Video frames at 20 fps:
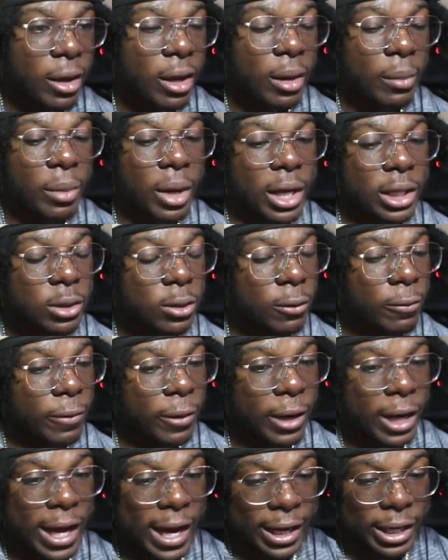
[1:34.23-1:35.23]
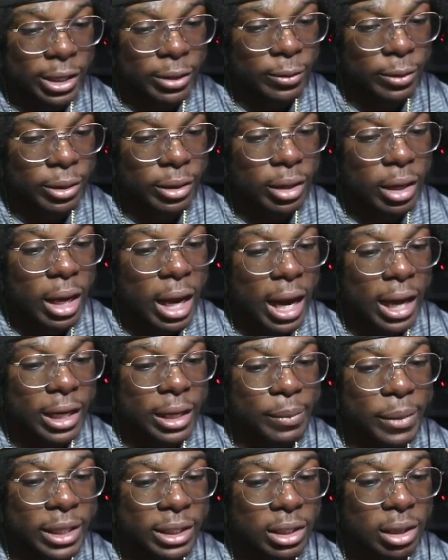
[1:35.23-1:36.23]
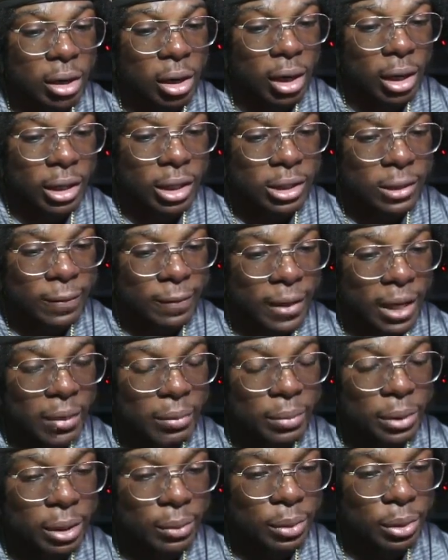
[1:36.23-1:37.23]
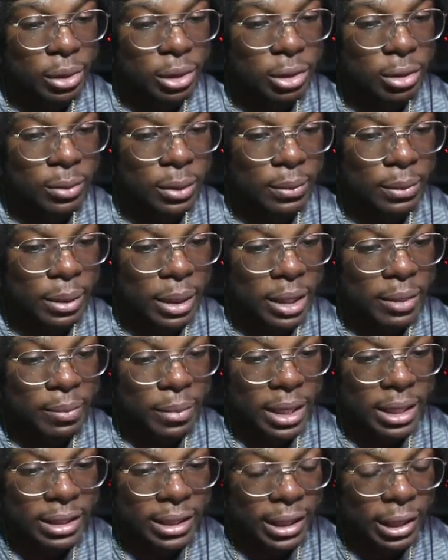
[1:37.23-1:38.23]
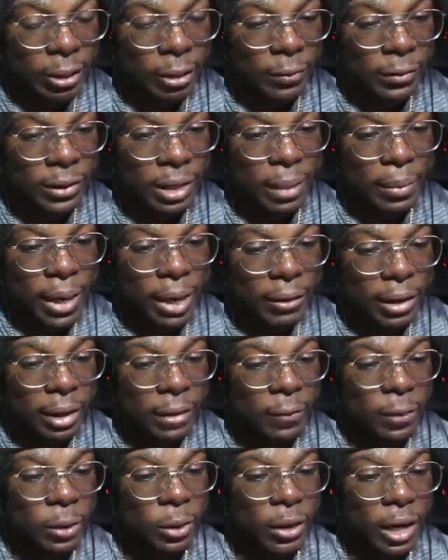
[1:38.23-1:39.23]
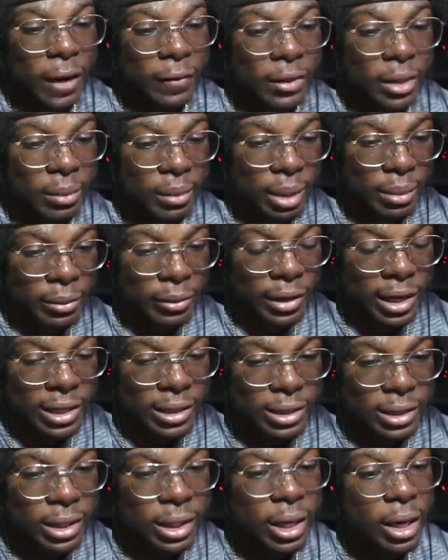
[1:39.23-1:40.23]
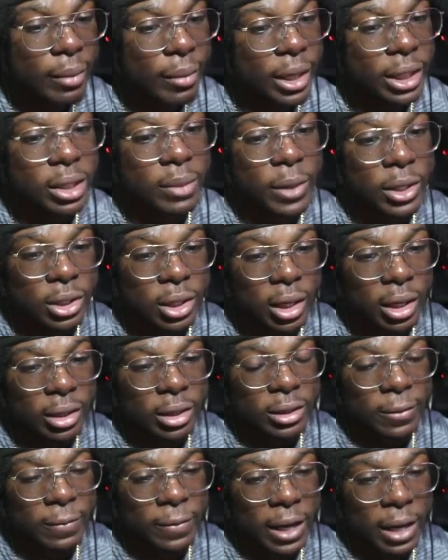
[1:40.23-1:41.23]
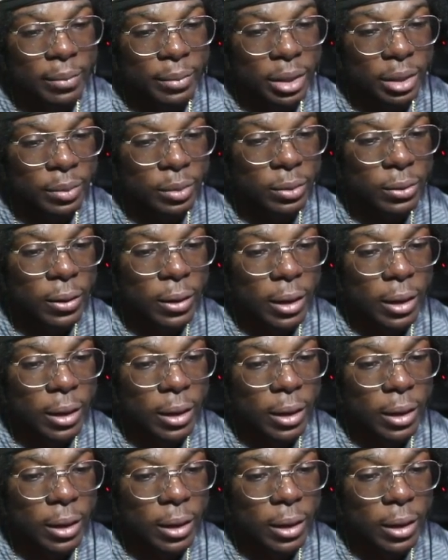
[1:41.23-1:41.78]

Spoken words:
But it's not very accurate. And it makes it harder to find people because you'll be basing it off their power level and you have to memorize it. It makes it much harder to find people.